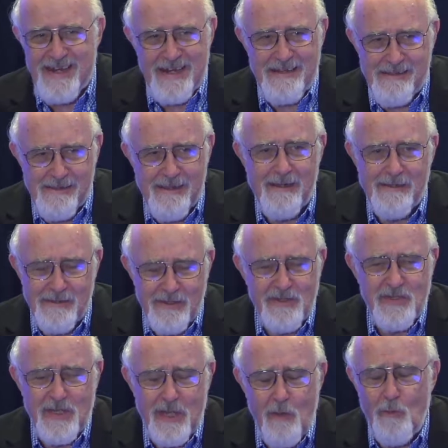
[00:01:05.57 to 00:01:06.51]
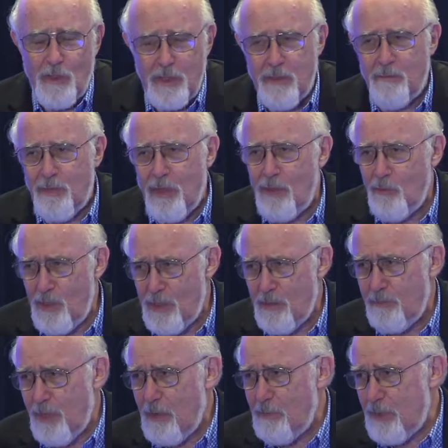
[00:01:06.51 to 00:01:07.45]
to understand what where the
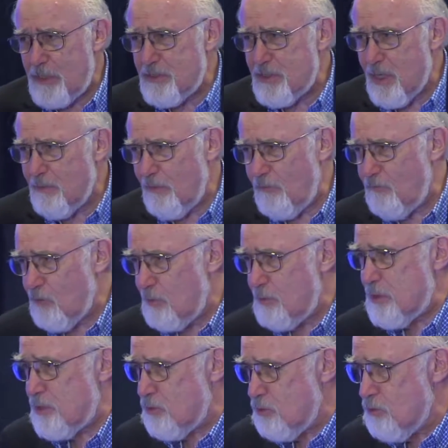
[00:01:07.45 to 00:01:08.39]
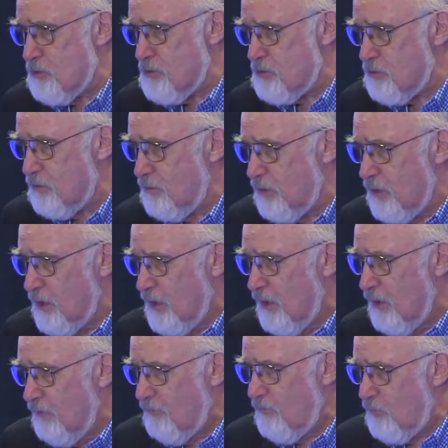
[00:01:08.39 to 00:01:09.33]
public's coming from is crucial
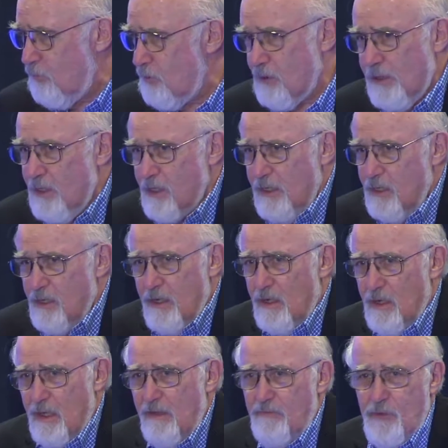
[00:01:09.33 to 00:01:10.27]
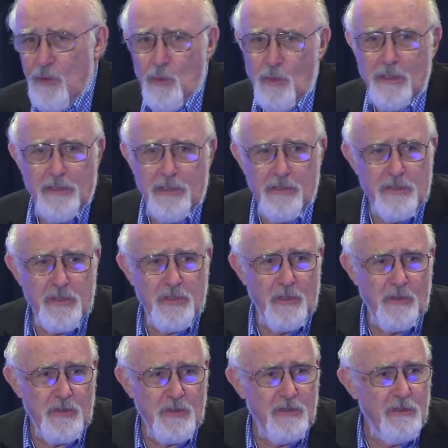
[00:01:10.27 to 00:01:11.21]
for, if you will, your
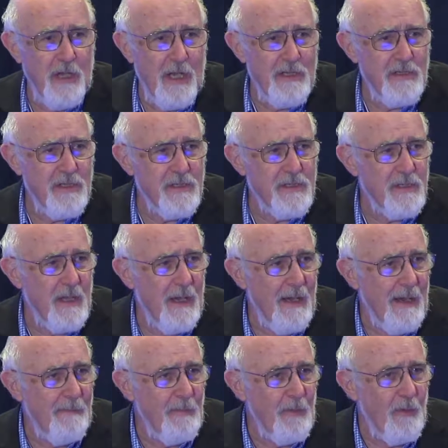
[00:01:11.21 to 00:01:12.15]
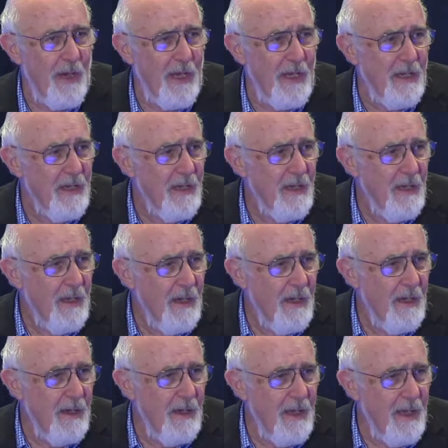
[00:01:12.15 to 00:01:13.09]
social license to operate
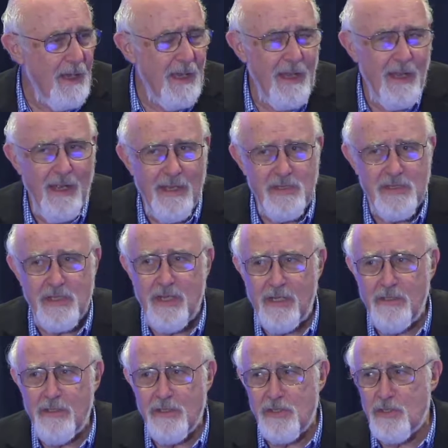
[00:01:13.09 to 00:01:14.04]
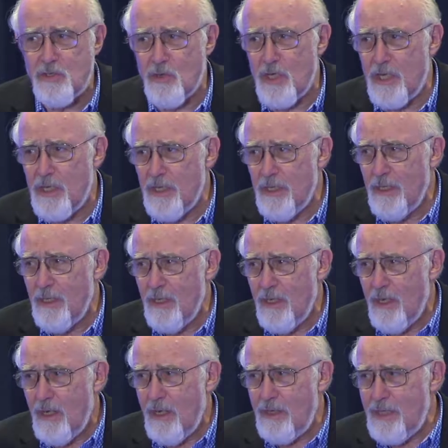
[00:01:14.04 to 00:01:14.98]
as an industry.
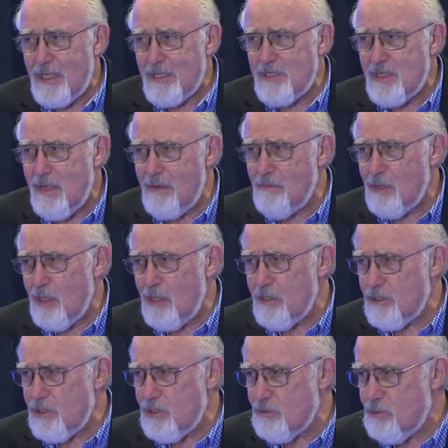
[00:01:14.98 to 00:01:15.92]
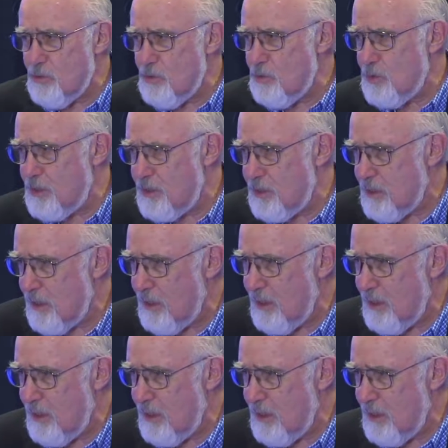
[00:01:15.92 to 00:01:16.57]
That same thing is true with